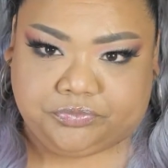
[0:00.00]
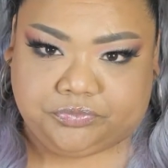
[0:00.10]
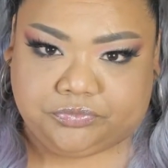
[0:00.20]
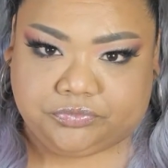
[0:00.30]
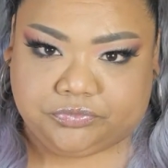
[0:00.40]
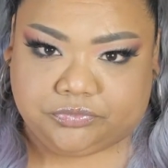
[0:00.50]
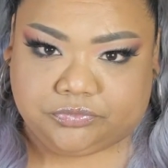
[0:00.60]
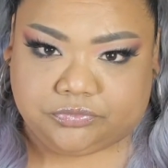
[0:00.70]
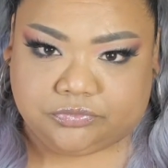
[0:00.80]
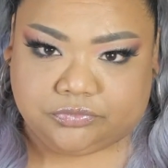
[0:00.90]

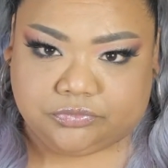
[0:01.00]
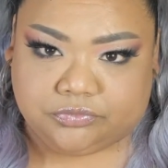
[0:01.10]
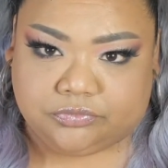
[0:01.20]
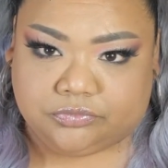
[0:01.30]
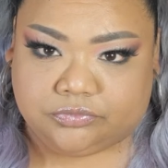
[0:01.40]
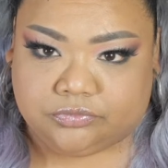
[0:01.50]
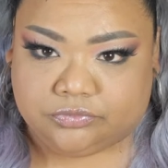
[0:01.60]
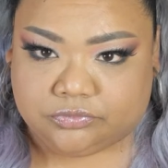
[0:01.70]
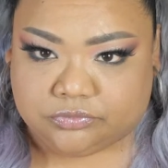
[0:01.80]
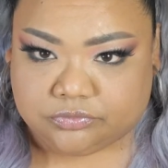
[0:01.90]

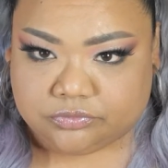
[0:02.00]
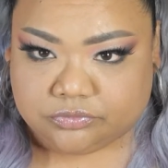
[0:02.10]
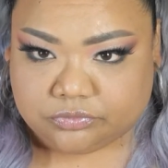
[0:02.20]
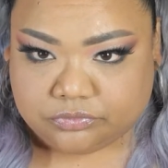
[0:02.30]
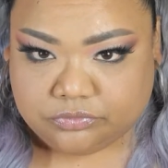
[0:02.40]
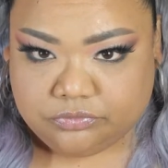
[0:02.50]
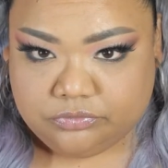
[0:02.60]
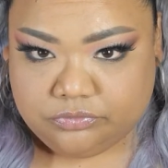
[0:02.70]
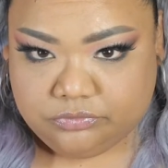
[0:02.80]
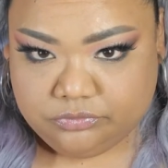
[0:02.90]

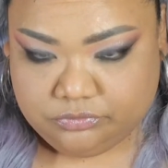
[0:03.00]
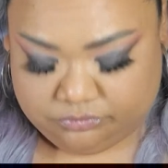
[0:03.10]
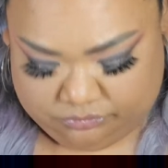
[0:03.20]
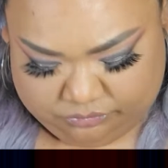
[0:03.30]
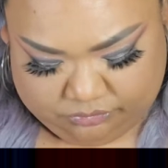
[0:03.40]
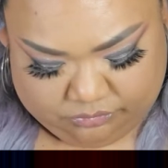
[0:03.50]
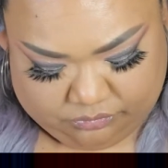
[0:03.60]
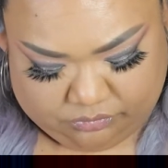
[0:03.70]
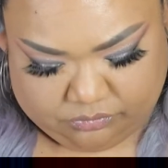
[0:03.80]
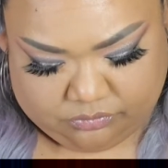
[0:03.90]

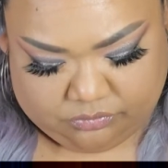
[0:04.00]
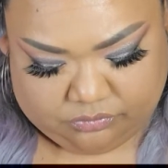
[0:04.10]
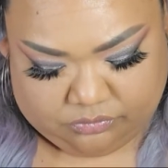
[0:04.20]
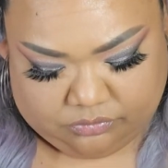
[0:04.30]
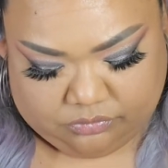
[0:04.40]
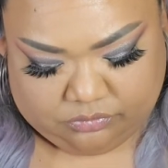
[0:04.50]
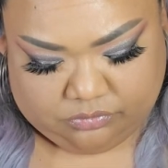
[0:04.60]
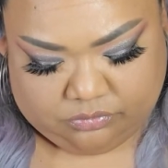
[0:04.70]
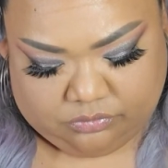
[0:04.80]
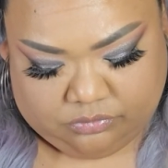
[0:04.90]

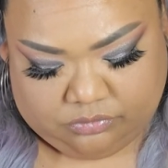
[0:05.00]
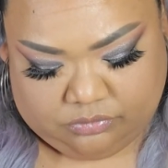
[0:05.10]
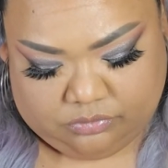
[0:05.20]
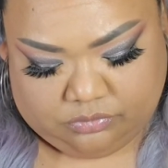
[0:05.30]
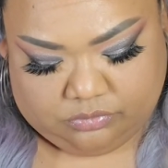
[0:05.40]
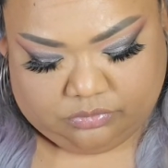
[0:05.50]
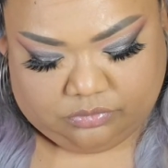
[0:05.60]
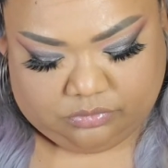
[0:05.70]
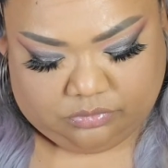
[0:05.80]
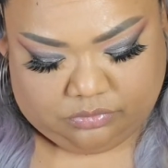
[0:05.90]

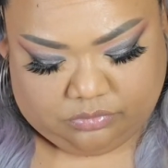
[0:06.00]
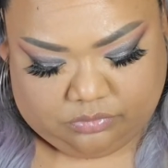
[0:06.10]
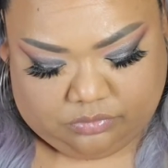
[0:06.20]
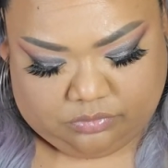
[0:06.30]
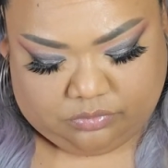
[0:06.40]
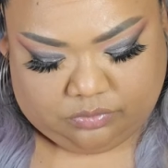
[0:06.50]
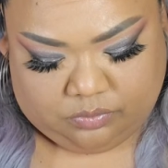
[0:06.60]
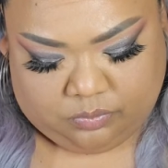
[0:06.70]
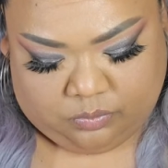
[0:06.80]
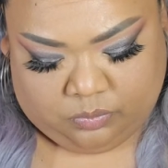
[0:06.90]

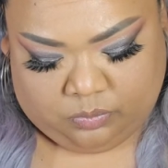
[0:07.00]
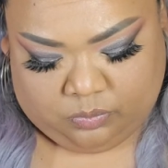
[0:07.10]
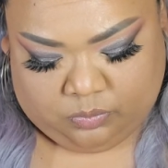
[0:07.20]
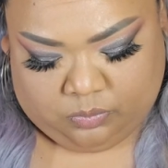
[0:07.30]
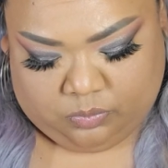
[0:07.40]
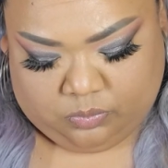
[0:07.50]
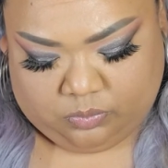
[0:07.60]
Nobody speaks.